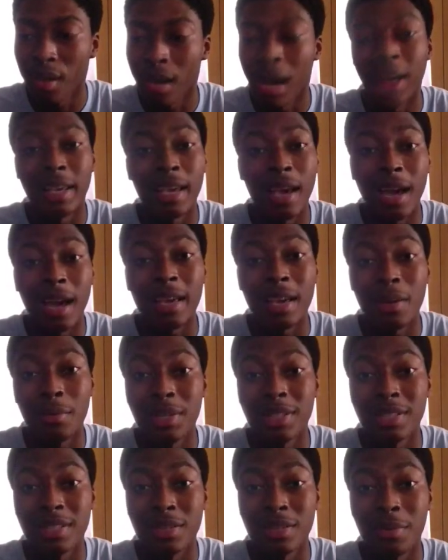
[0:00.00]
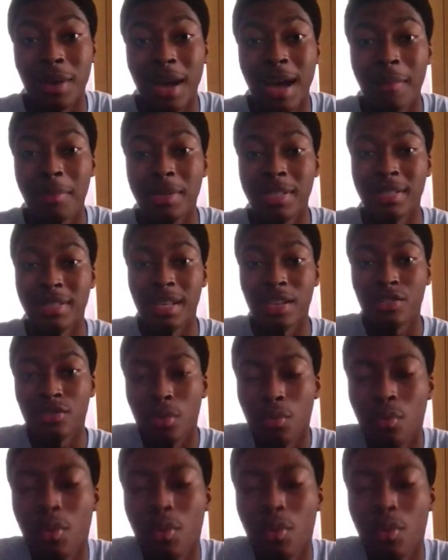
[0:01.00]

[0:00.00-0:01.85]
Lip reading: I can't wait to see what happens next.